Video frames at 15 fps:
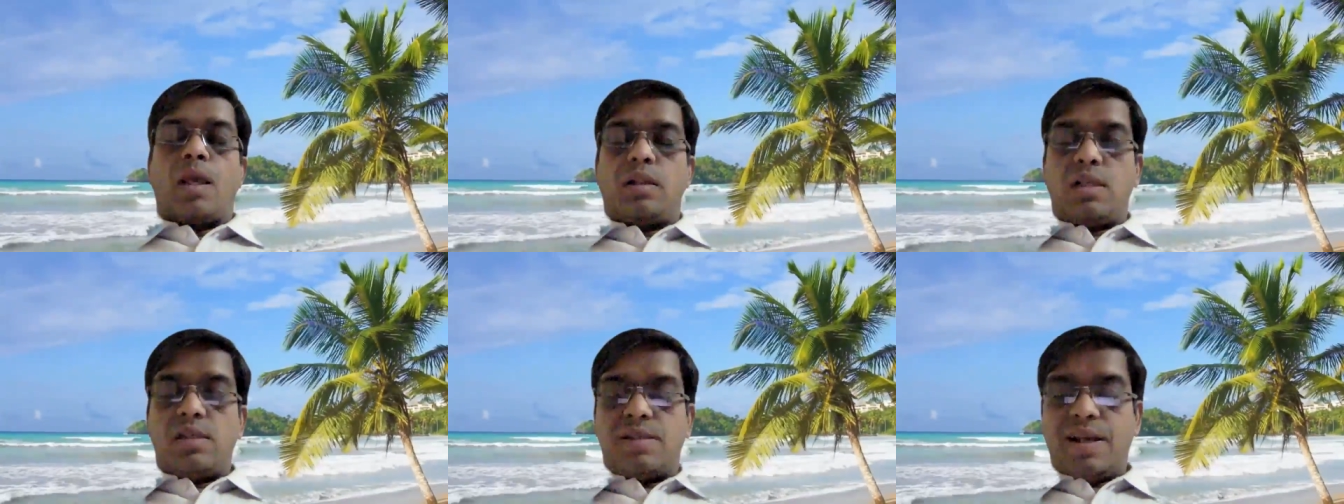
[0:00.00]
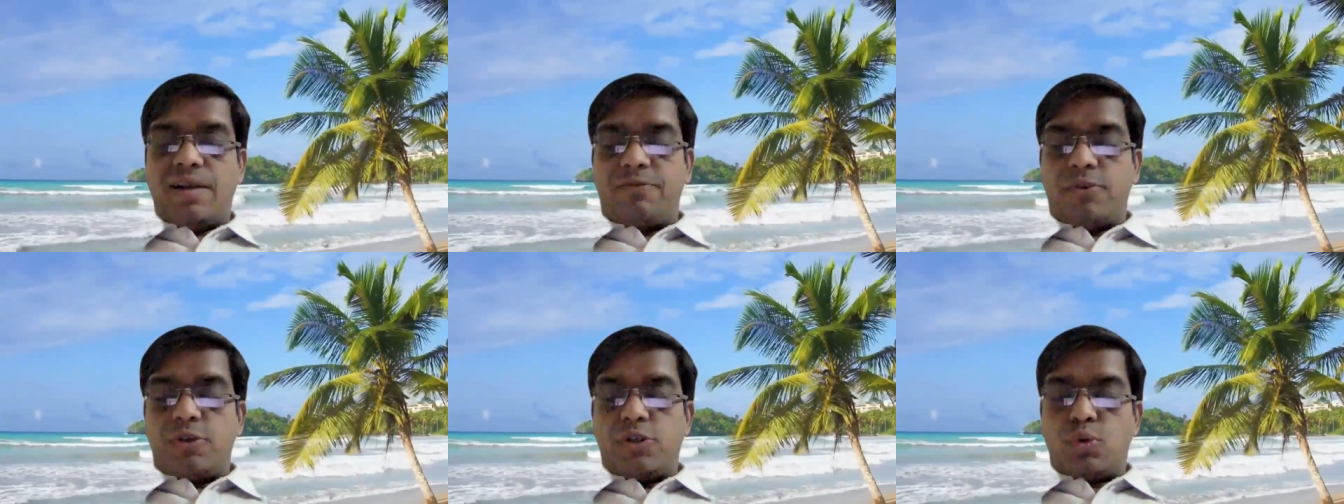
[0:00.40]
This I
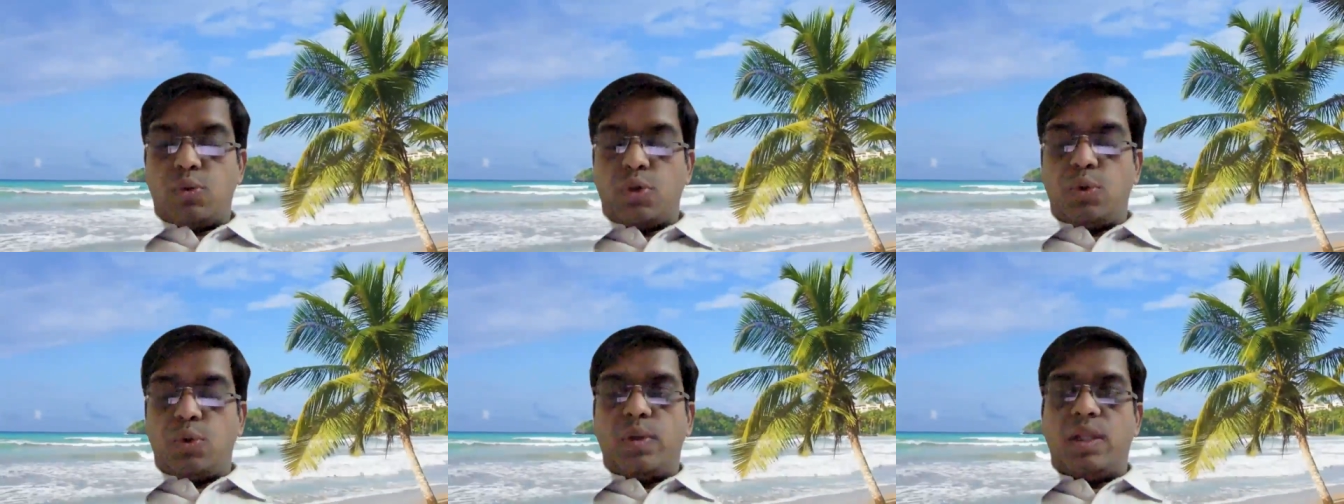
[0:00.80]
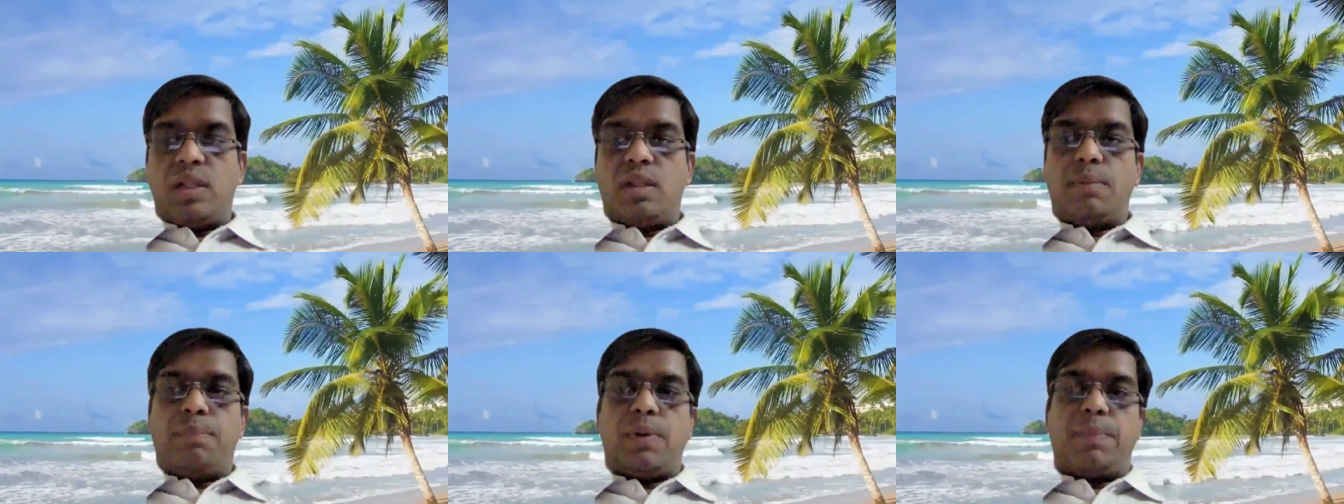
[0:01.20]
have shown you in
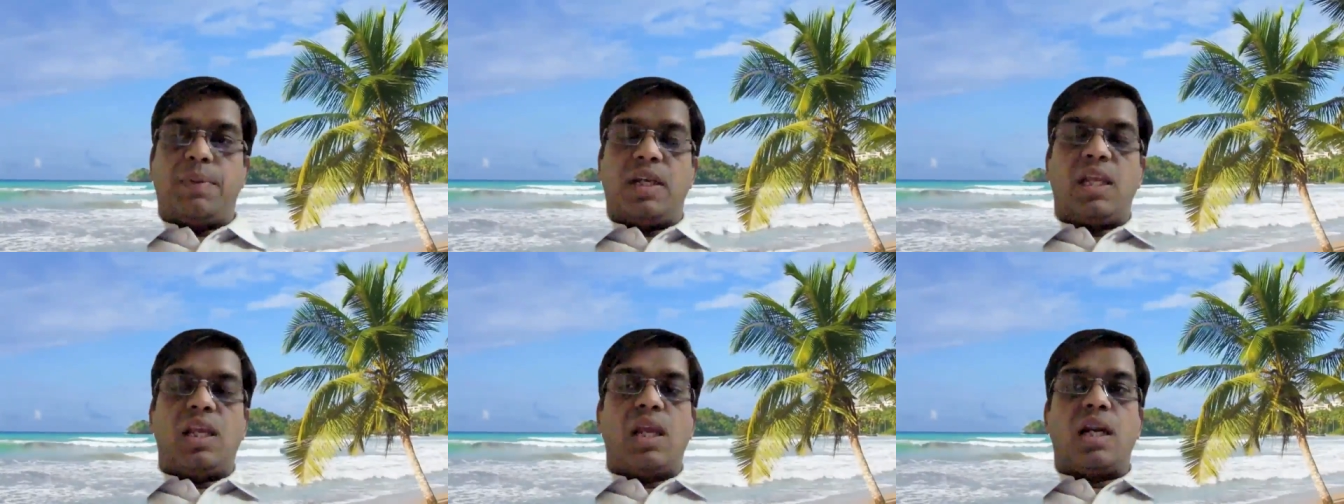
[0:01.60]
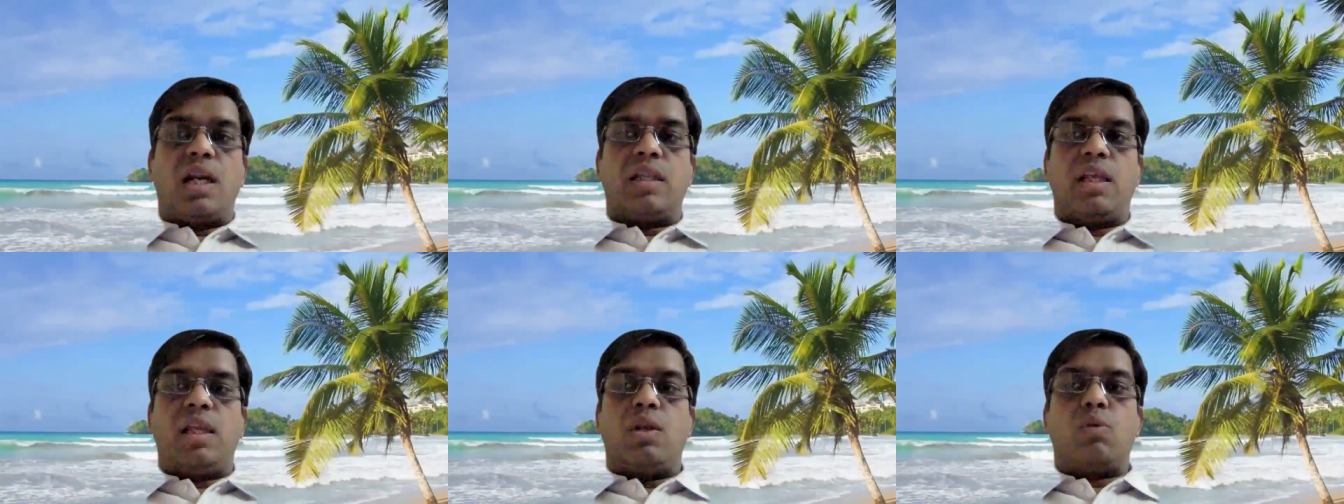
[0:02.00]
the PPT
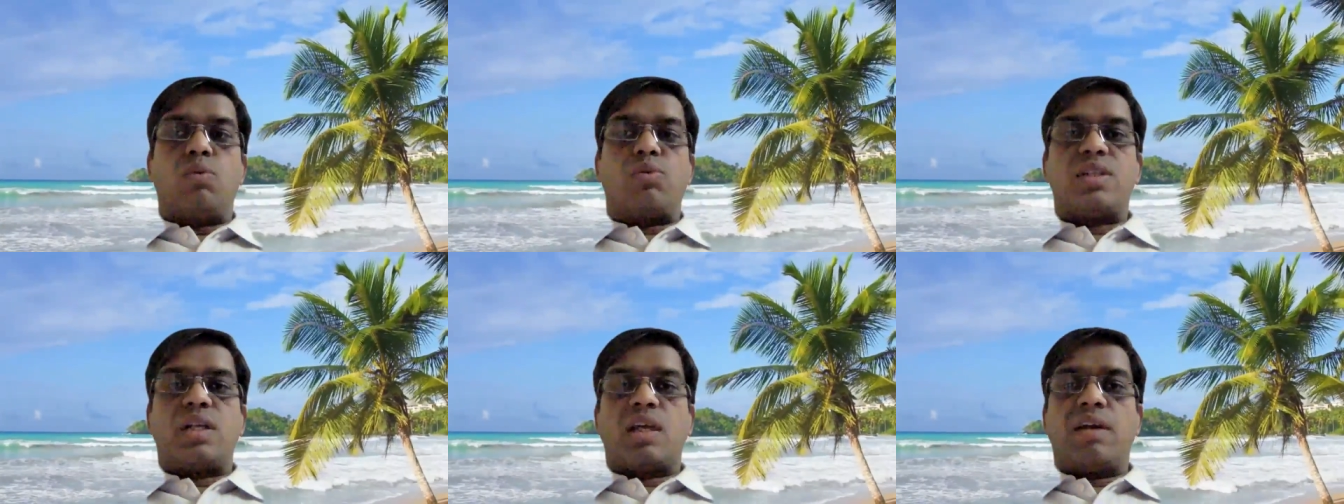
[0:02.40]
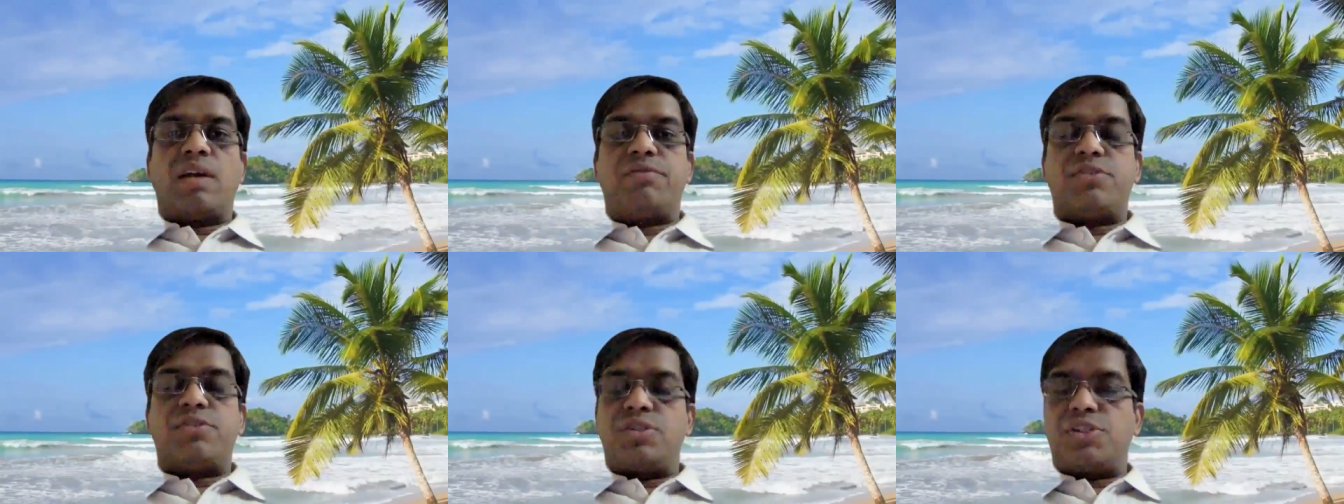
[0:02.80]
and the e-notes that I
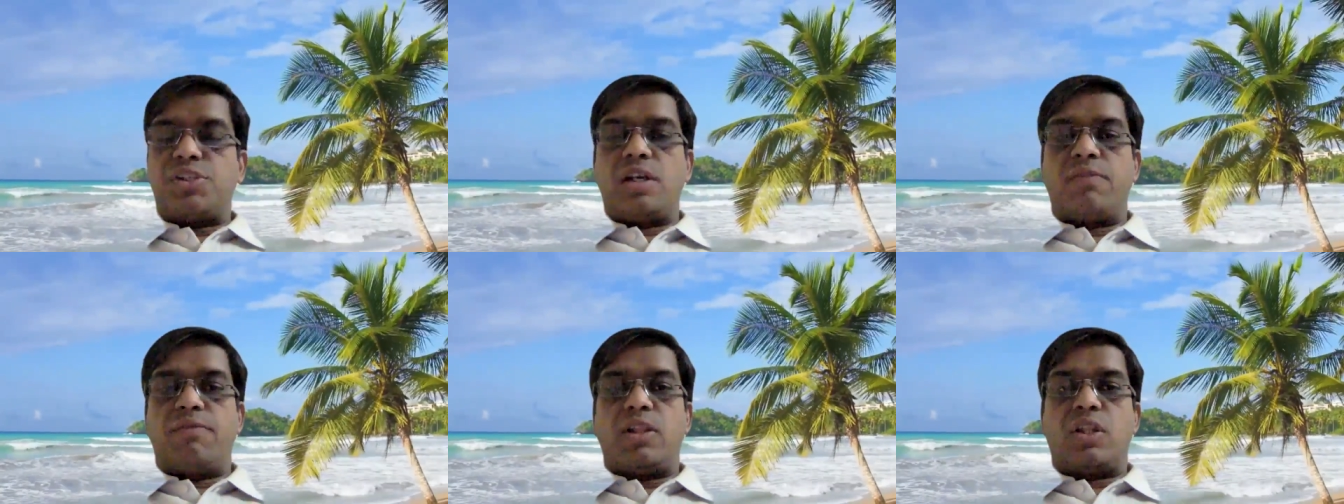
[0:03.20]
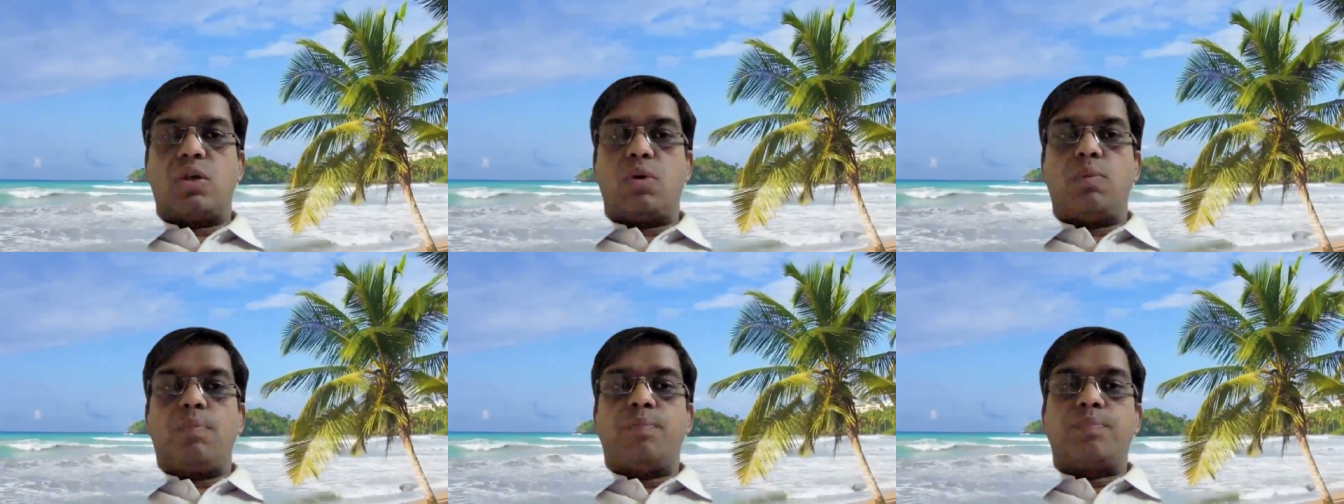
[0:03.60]
have shared with
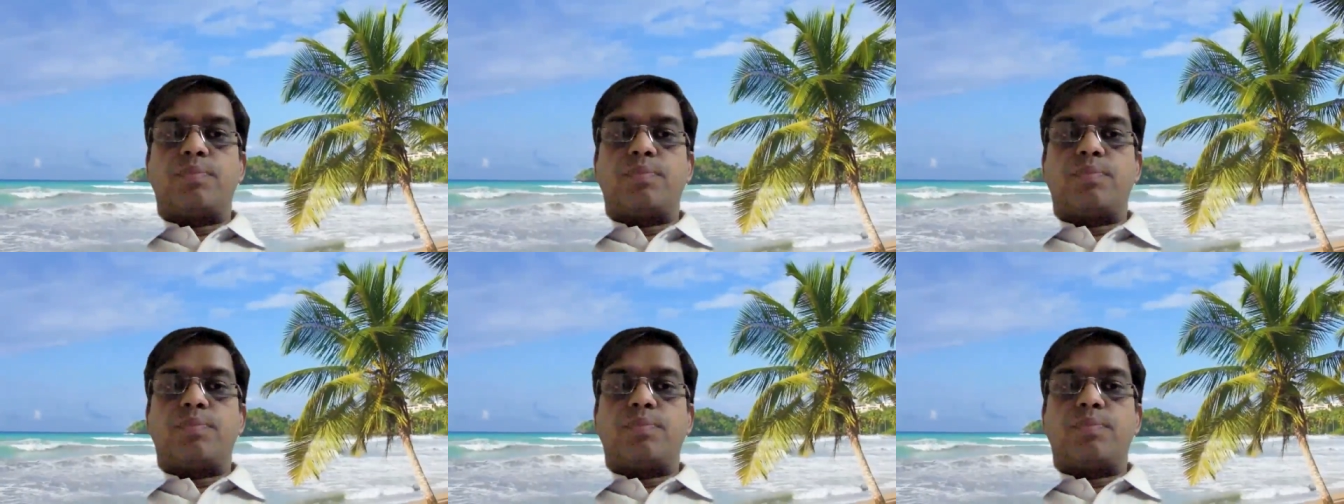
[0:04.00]
you.